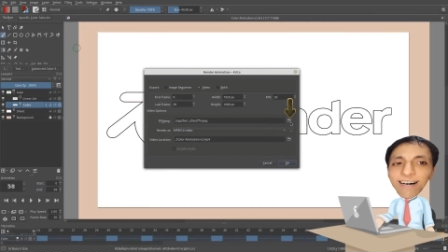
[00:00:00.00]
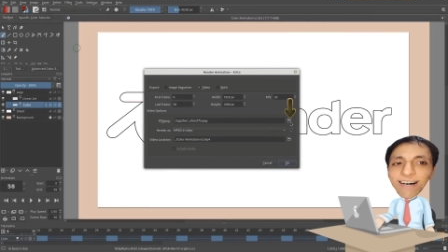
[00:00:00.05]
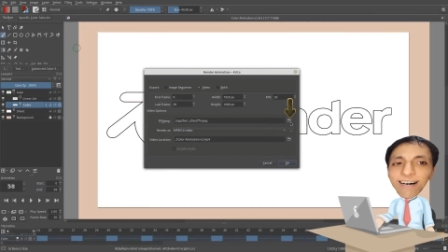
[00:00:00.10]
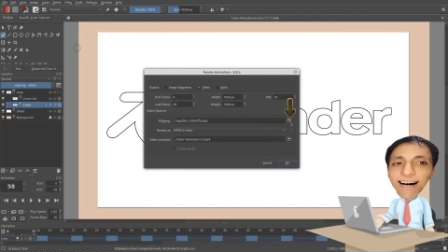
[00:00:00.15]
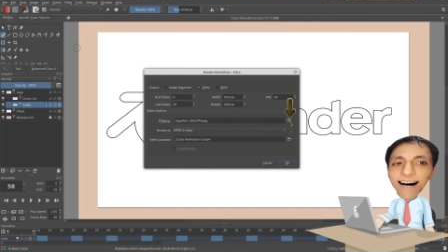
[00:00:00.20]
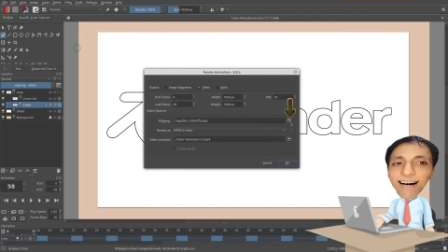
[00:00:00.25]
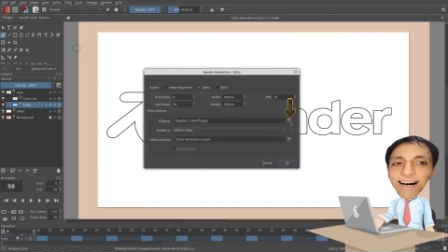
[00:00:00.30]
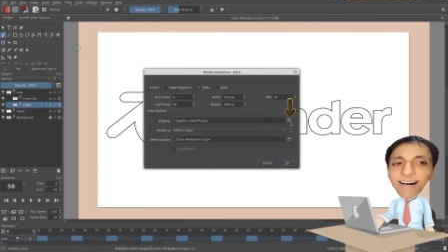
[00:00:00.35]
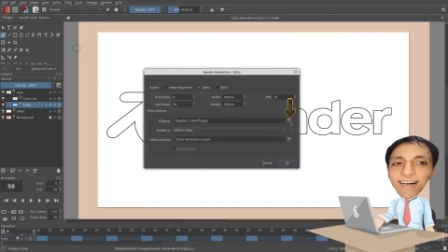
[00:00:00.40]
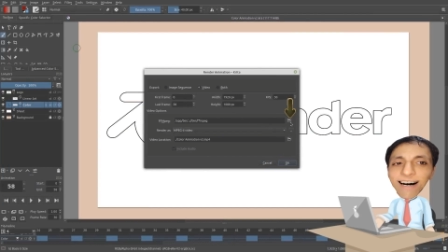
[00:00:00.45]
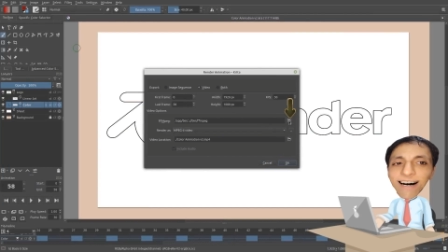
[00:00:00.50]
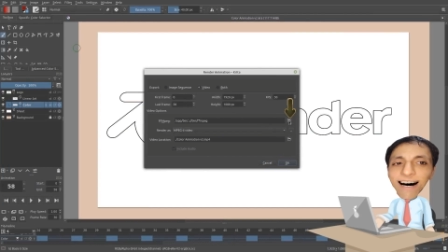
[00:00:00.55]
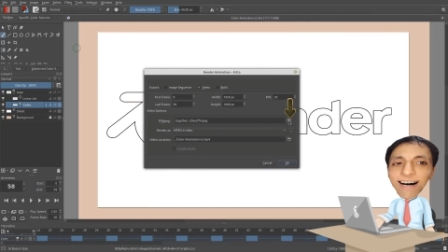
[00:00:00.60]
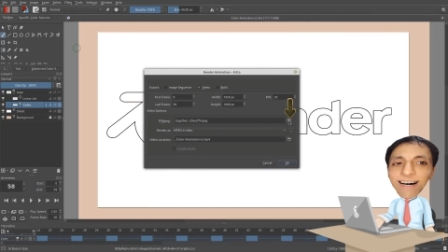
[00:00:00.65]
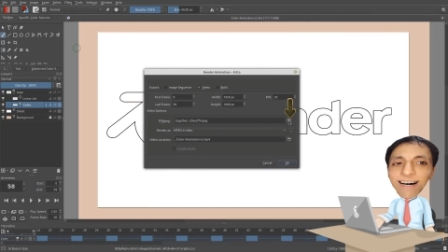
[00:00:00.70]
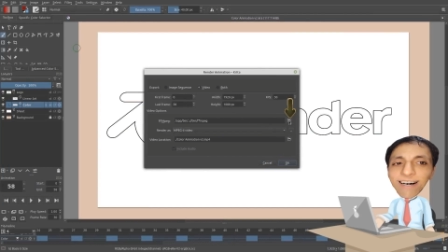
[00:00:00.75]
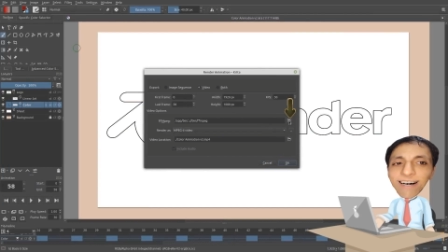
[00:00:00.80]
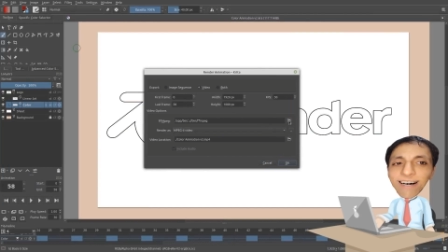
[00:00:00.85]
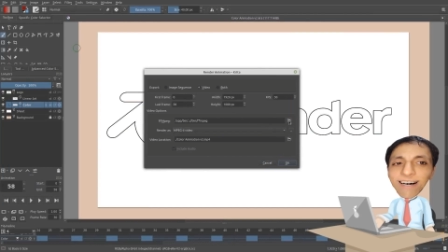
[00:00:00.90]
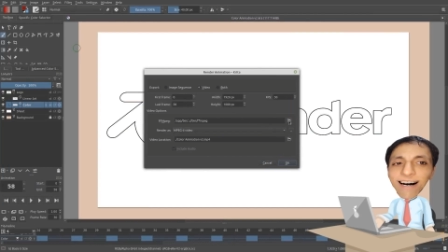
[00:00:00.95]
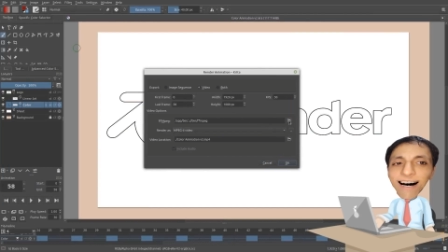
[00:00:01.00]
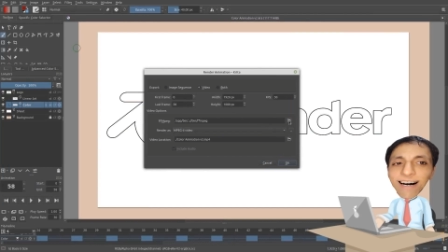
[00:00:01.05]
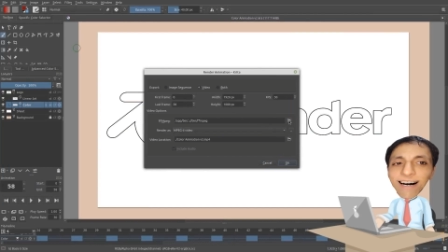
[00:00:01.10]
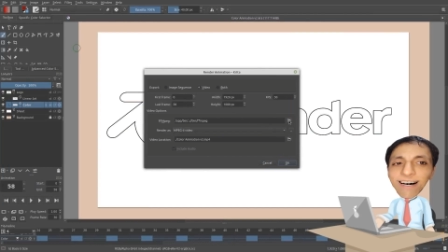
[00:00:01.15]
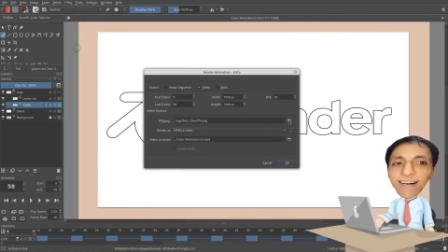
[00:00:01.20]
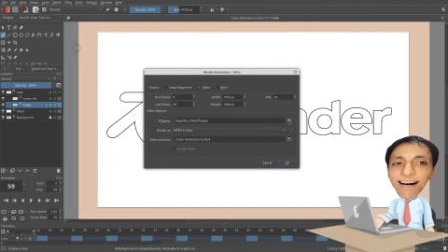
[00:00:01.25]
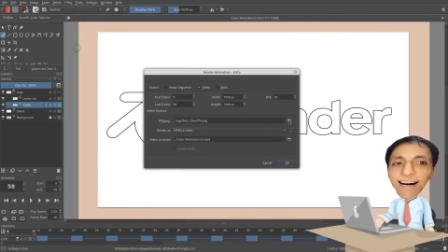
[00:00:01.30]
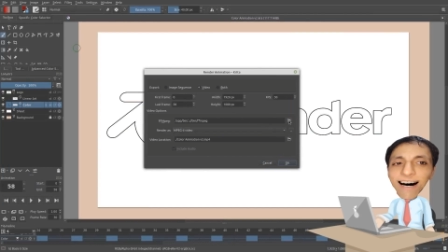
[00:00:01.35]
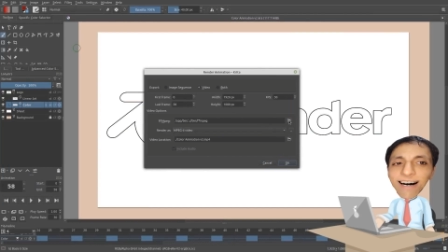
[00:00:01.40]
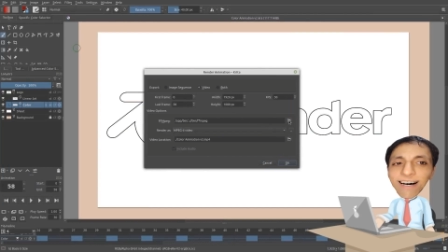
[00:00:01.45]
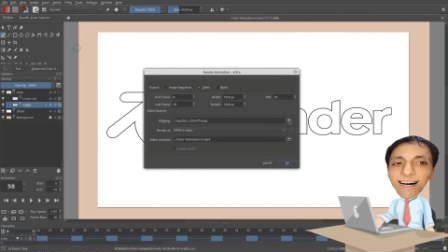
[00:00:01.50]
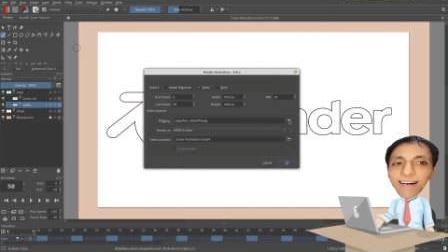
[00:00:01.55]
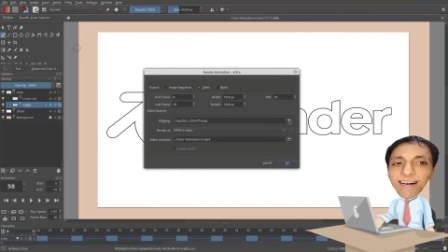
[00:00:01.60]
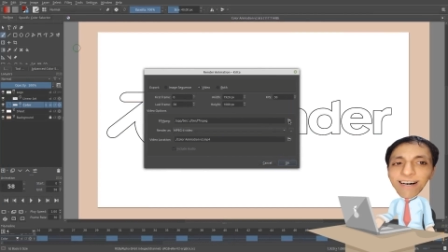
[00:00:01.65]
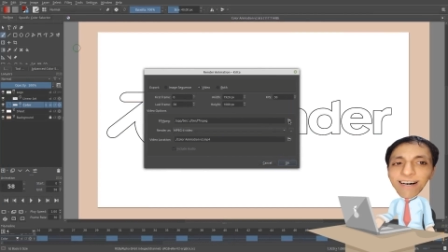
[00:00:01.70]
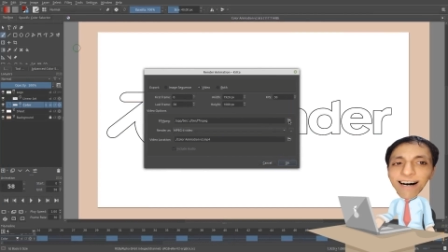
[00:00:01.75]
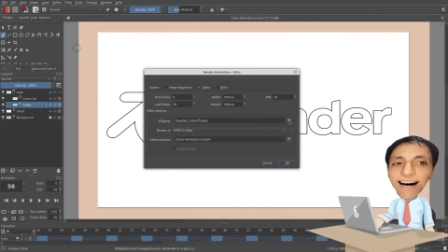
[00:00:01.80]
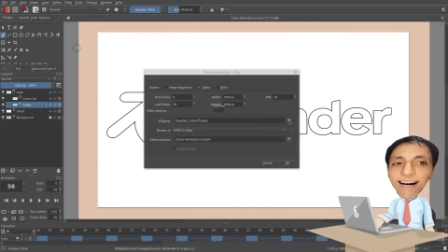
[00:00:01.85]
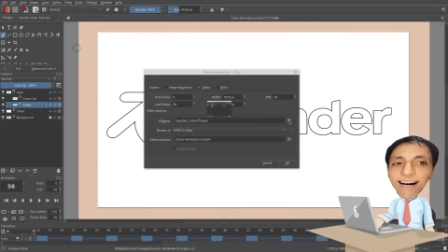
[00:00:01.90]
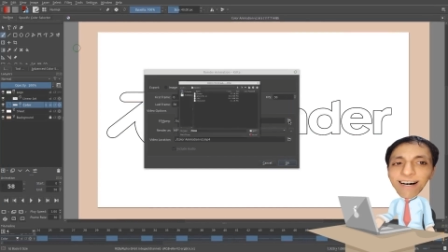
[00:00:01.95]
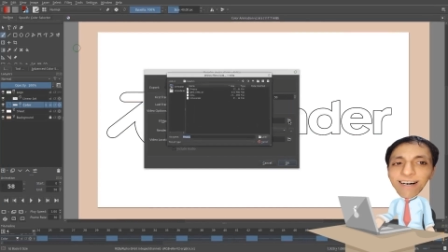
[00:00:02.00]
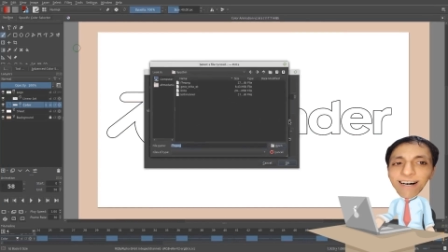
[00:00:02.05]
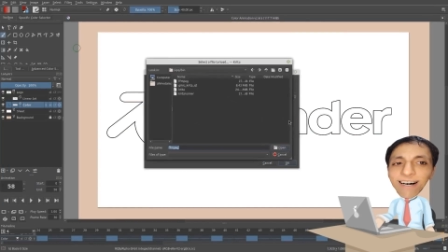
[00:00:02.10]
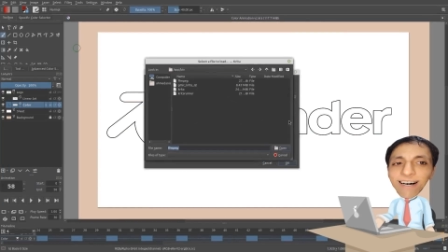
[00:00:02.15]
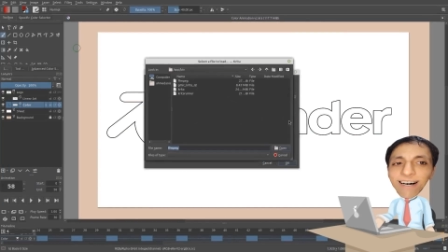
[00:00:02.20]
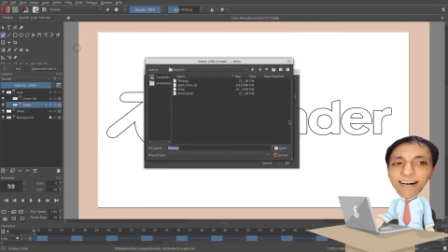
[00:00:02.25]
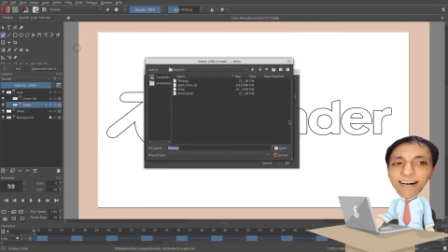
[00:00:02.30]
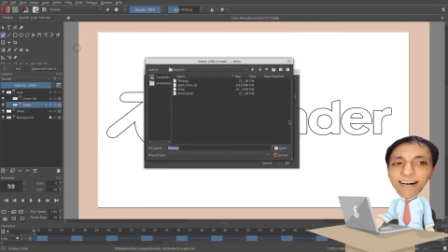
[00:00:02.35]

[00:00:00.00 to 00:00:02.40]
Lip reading: tell Krita where its location is.